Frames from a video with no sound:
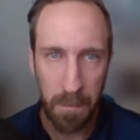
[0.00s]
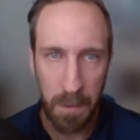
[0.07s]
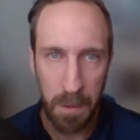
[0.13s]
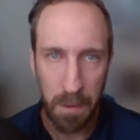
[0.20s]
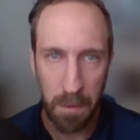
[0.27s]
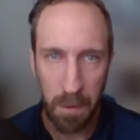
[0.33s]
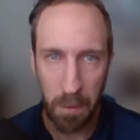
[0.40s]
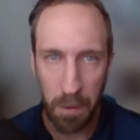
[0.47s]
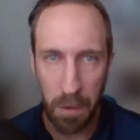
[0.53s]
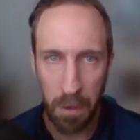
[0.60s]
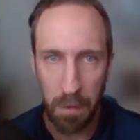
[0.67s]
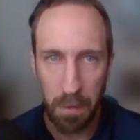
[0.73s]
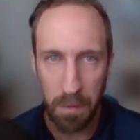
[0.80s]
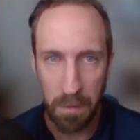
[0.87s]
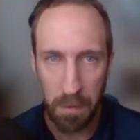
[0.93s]
There you
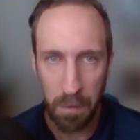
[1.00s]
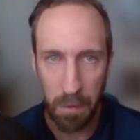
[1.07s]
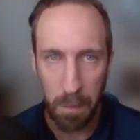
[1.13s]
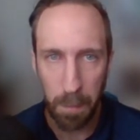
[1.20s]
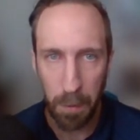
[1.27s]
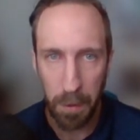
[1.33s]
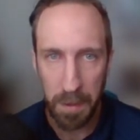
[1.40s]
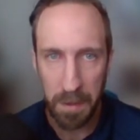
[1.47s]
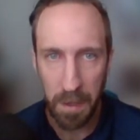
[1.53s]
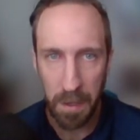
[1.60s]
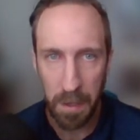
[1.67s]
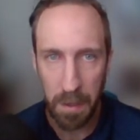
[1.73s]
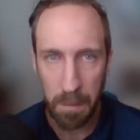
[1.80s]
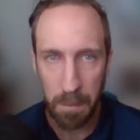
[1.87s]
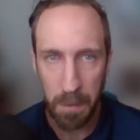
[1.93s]
go. So point
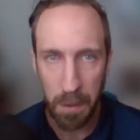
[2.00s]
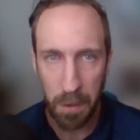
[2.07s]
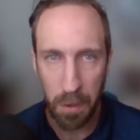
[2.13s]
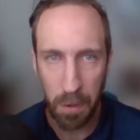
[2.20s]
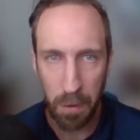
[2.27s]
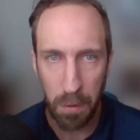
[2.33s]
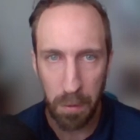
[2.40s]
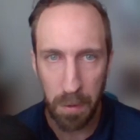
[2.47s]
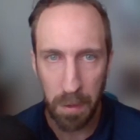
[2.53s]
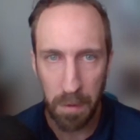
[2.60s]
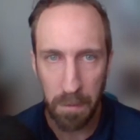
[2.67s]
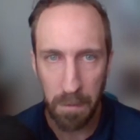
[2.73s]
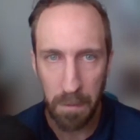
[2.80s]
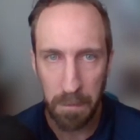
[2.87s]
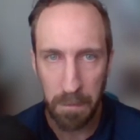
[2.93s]
name, code,
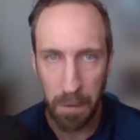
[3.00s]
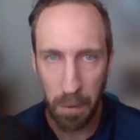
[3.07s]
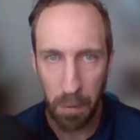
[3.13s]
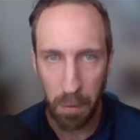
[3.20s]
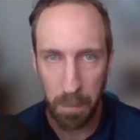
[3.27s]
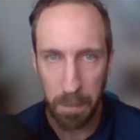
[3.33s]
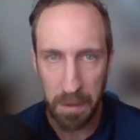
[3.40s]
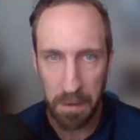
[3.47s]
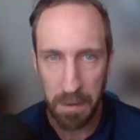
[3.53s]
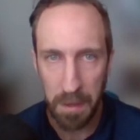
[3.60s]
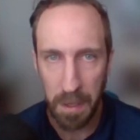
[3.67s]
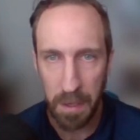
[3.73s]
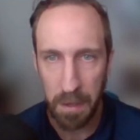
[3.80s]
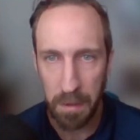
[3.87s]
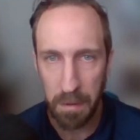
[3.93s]
followed by the
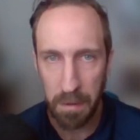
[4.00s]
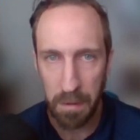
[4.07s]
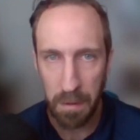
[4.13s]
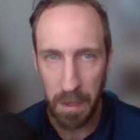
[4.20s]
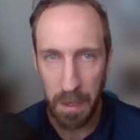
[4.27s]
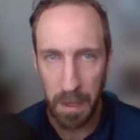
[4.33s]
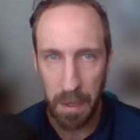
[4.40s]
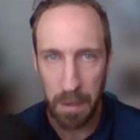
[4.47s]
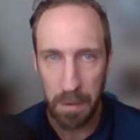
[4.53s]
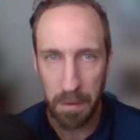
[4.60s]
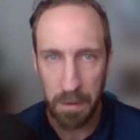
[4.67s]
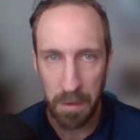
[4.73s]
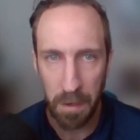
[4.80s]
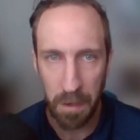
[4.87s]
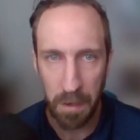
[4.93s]
date and the
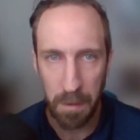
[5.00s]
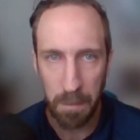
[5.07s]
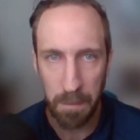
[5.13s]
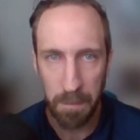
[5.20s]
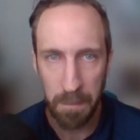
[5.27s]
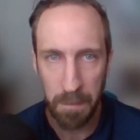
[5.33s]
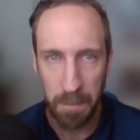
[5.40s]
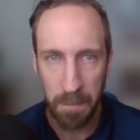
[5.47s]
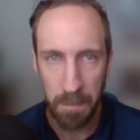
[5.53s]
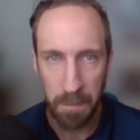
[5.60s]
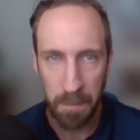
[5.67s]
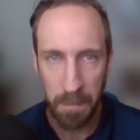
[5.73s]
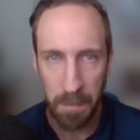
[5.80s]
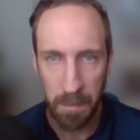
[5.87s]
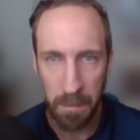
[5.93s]
time
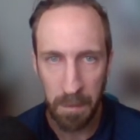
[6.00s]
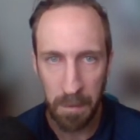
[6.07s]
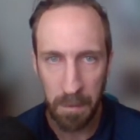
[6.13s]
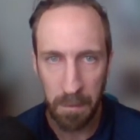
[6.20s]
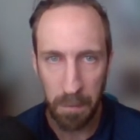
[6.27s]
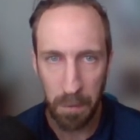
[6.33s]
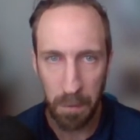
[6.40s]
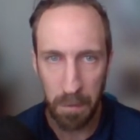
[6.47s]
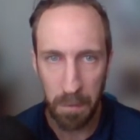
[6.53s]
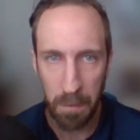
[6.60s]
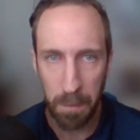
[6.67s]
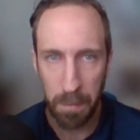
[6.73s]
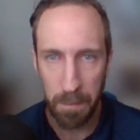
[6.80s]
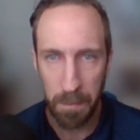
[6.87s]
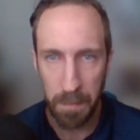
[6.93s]
for
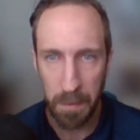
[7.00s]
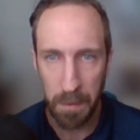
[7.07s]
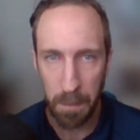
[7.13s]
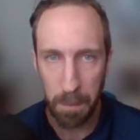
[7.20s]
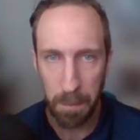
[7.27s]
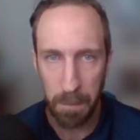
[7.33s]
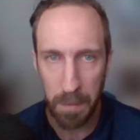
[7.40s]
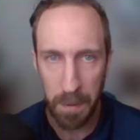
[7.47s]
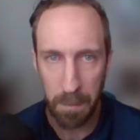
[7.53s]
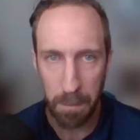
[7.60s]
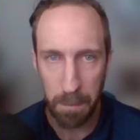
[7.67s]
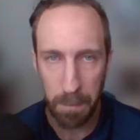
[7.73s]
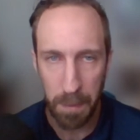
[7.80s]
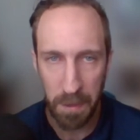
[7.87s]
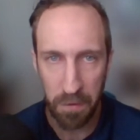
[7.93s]
the
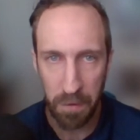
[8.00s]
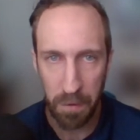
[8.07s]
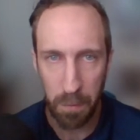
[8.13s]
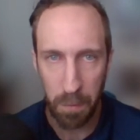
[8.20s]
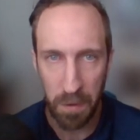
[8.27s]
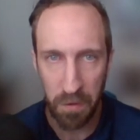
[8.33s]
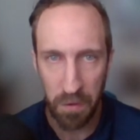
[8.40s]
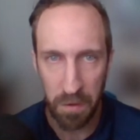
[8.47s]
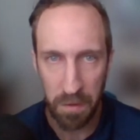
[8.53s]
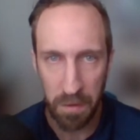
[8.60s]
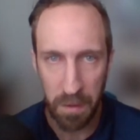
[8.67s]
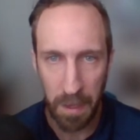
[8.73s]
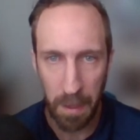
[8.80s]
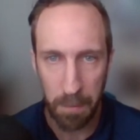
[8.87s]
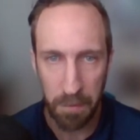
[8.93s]
picture we
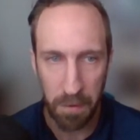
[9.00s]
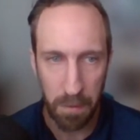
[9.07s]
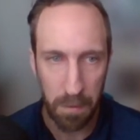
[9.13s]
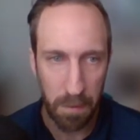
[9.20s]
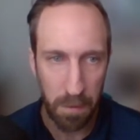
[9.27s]
just captured.